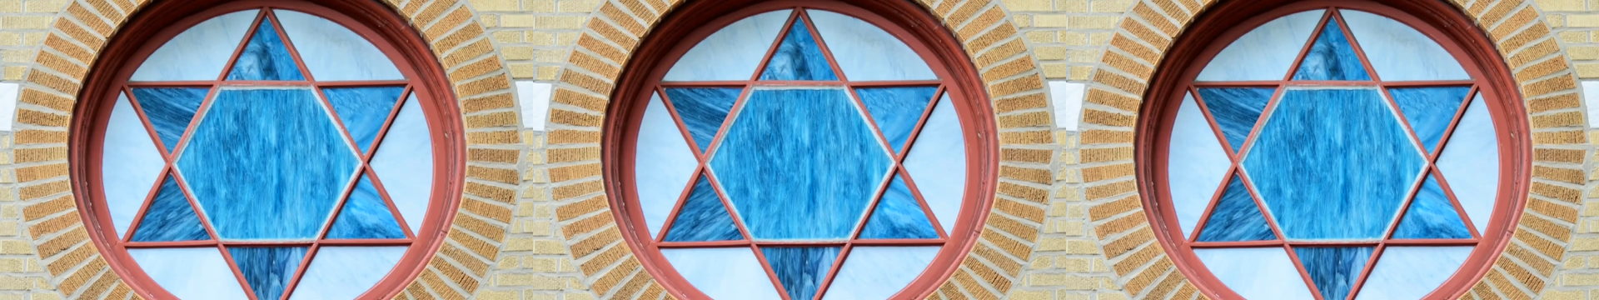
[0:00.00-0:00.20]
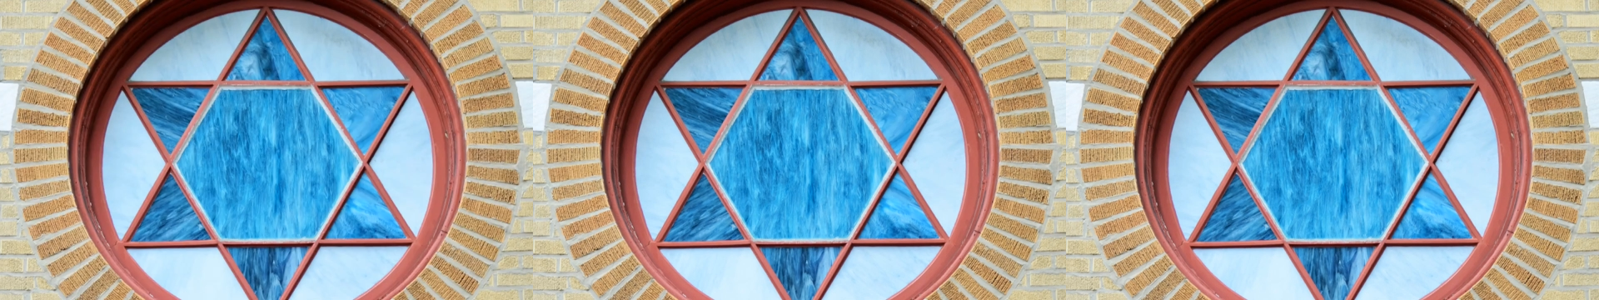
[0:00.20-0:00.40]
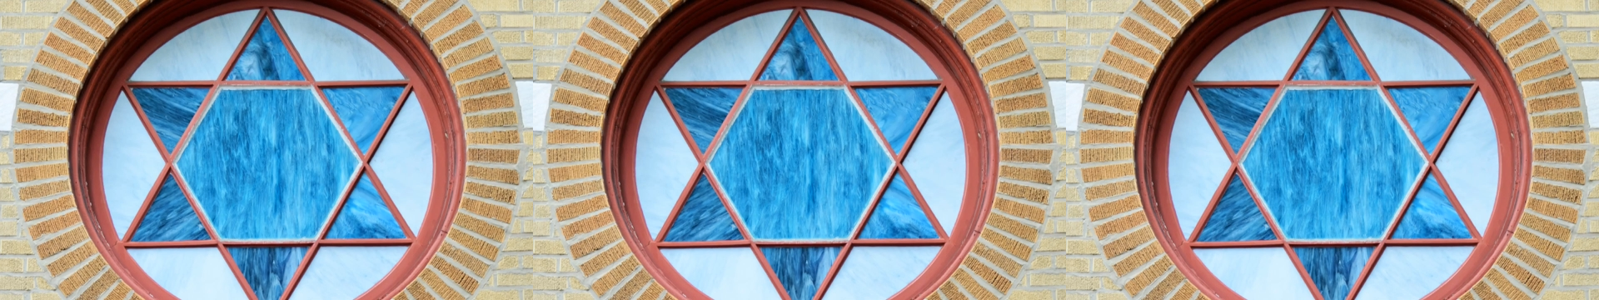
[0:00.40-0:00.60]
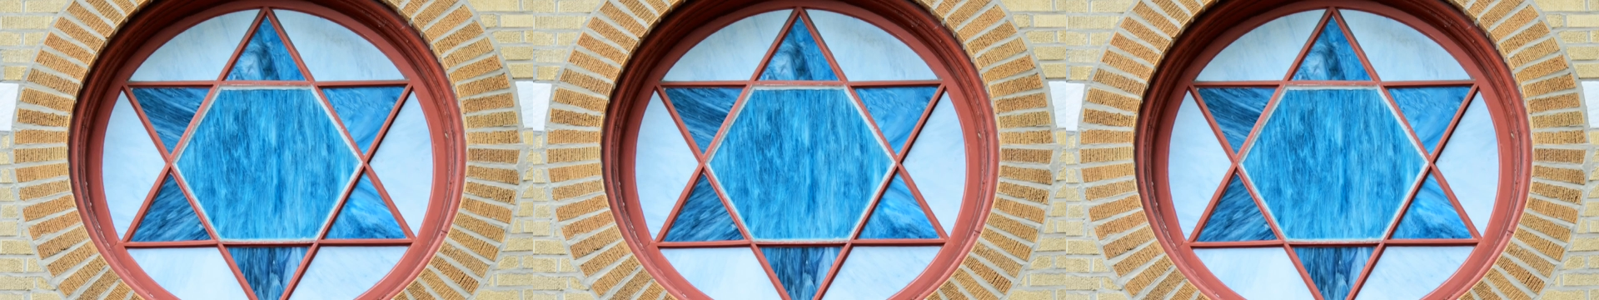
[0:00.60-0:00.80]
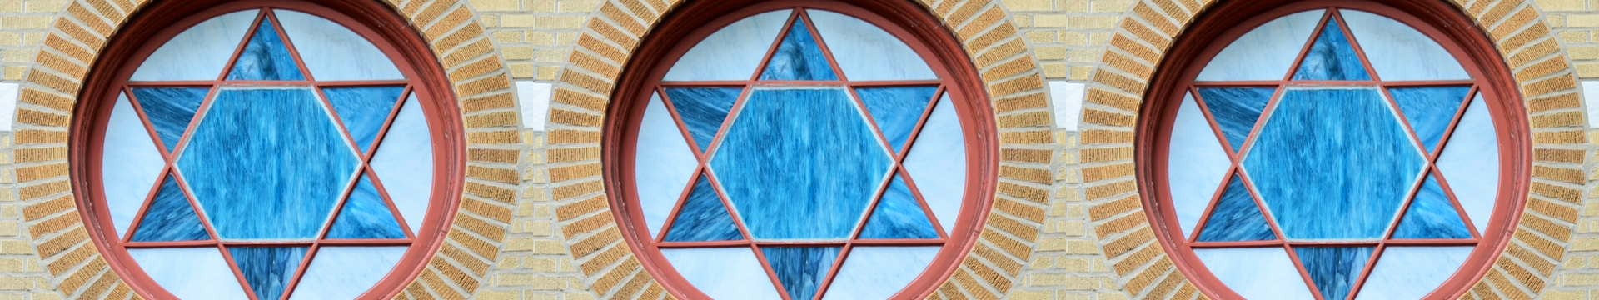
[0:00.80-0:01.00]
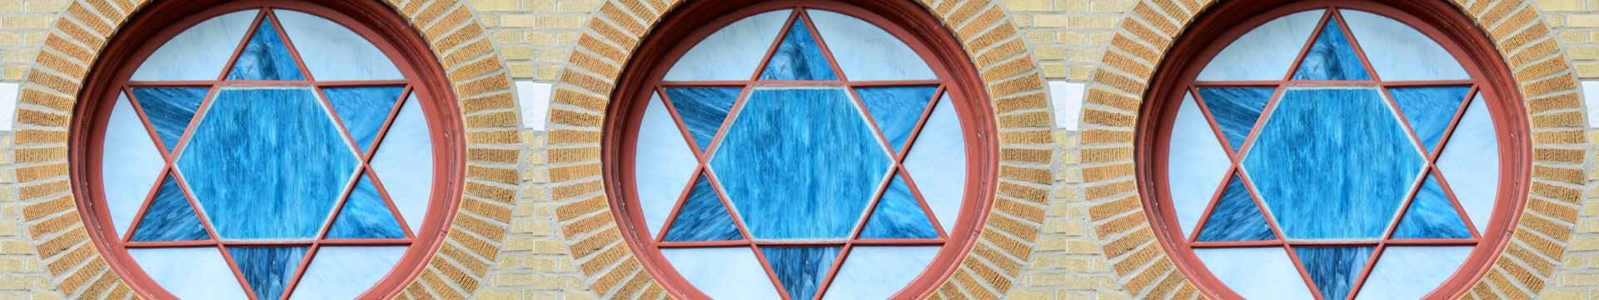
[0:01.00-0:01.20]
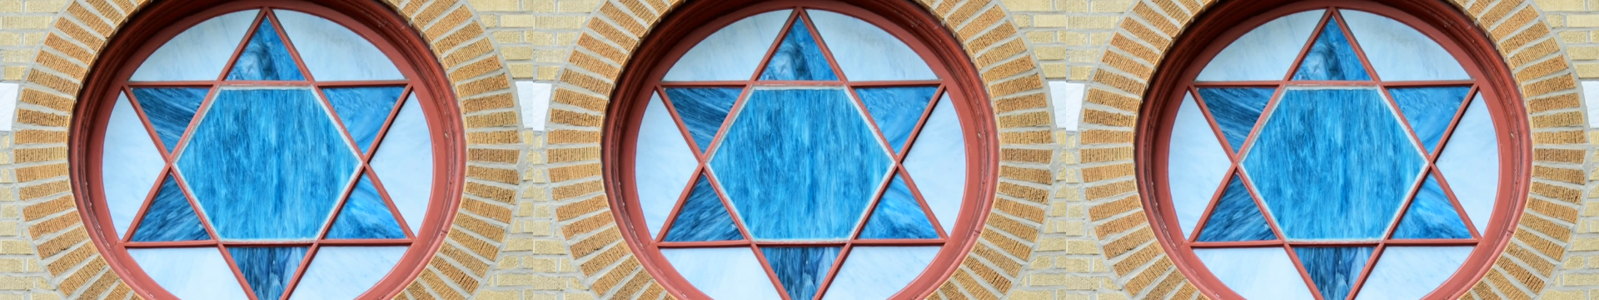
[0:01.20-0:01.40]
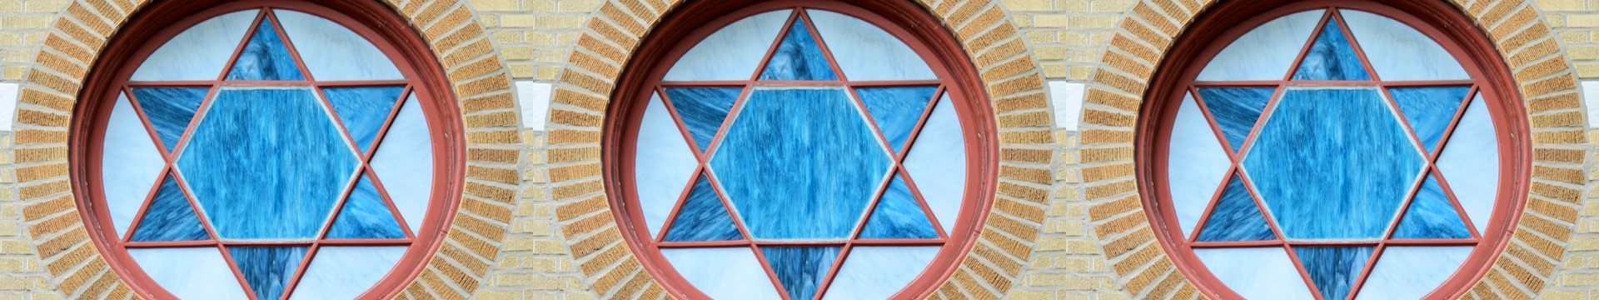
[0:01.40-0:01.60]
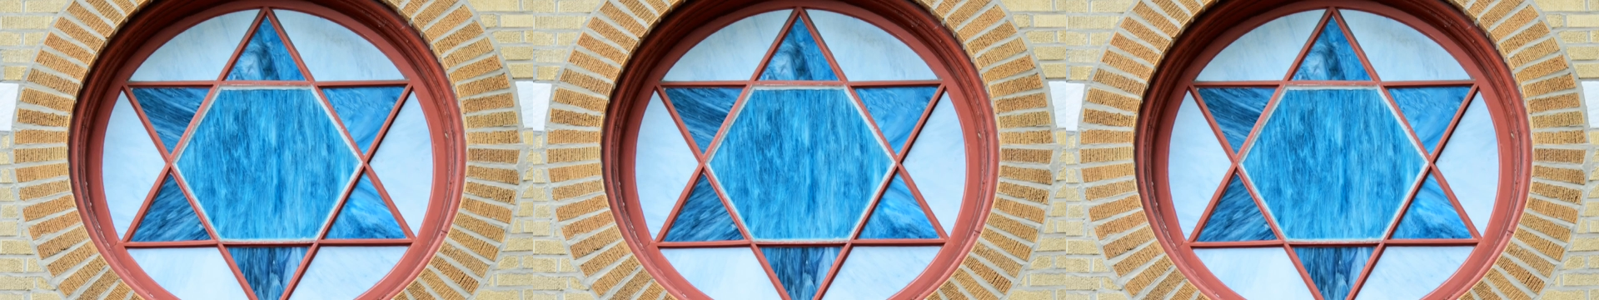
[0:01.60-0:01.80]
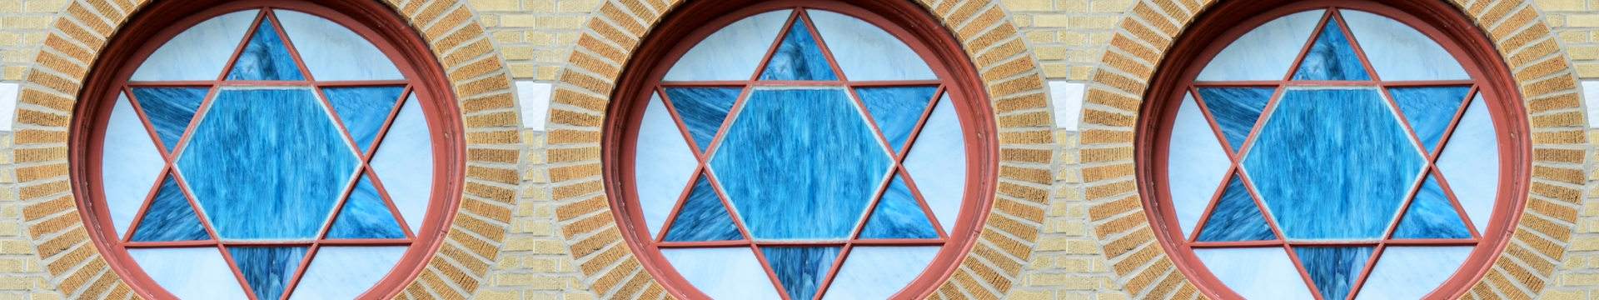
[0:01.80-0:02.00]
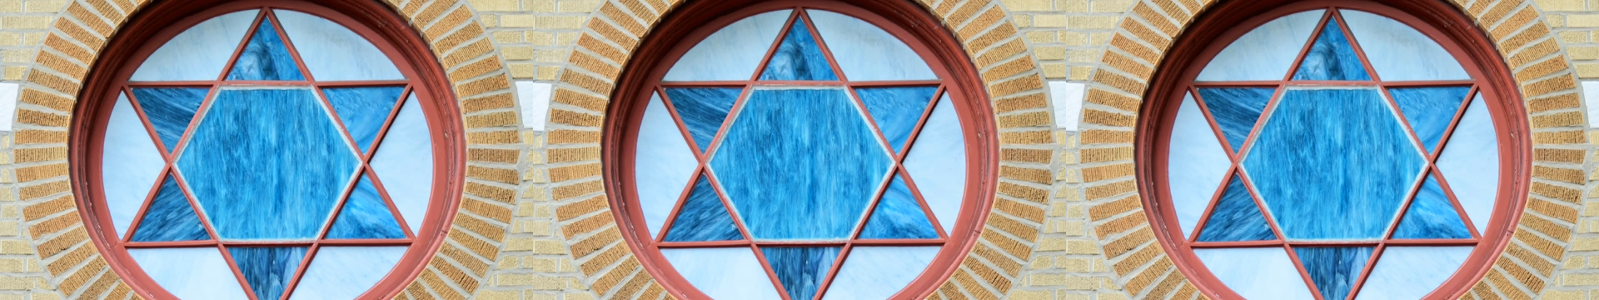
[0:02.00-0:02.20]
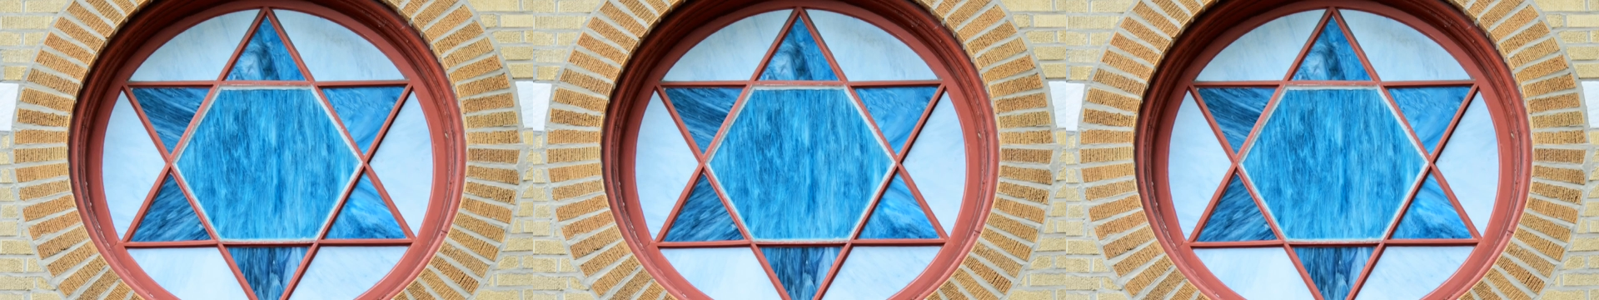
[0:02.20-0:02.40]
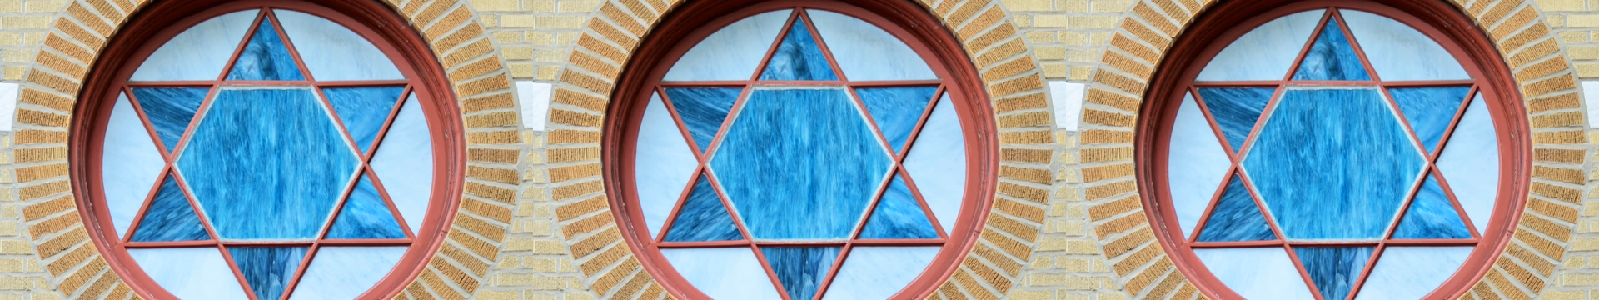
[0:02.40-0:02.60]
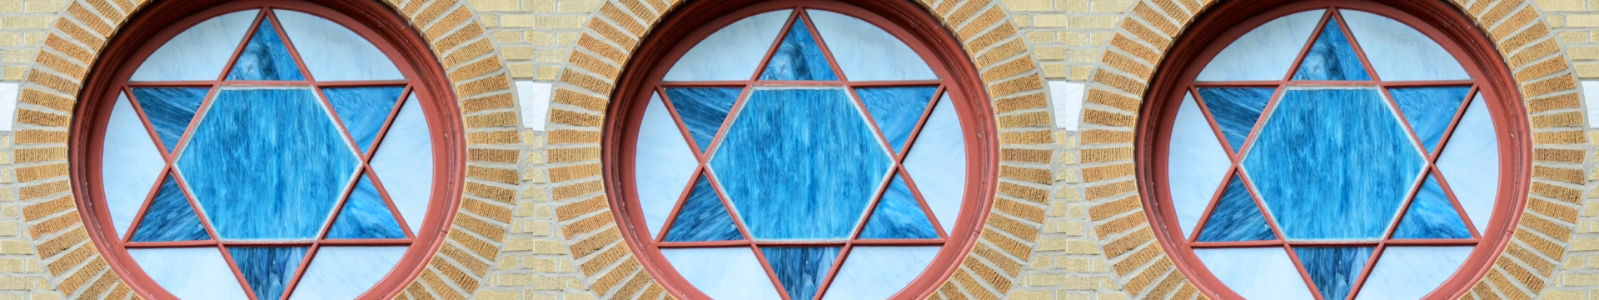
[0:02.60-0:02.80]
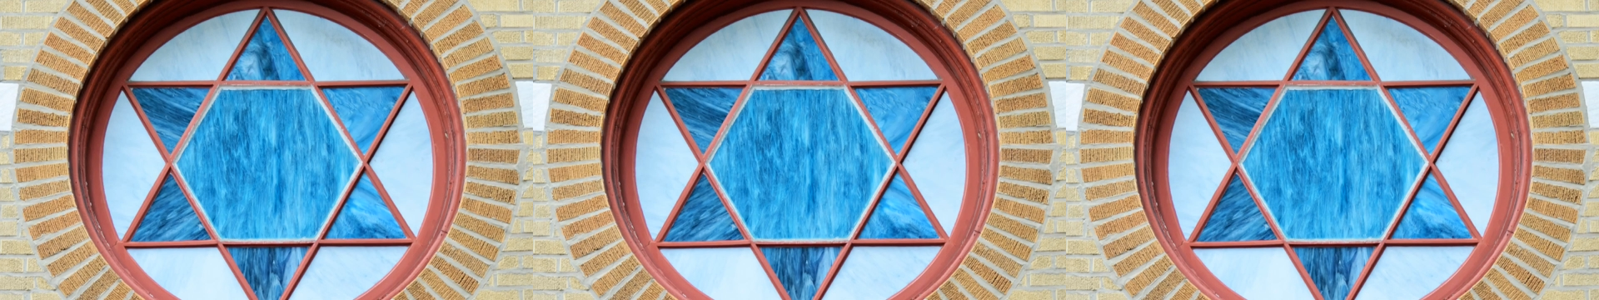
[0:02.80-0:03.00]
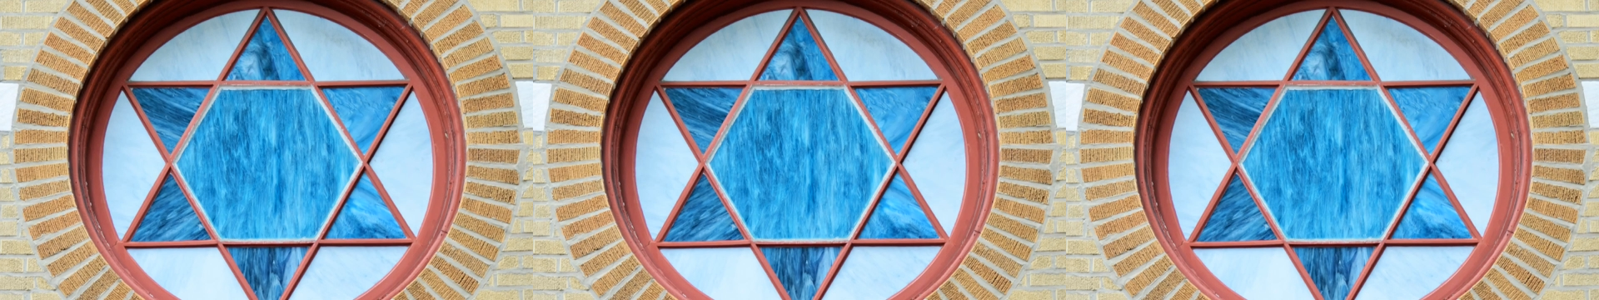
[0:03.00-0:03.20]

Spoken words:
[unreadable: no face in view]